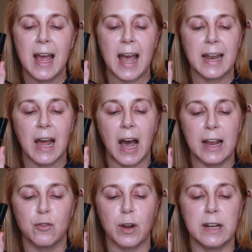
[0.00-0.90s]
and
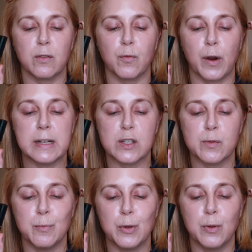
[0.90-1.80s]
hydrates for a
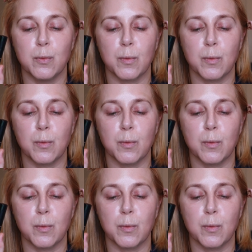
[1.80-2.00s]
smooth,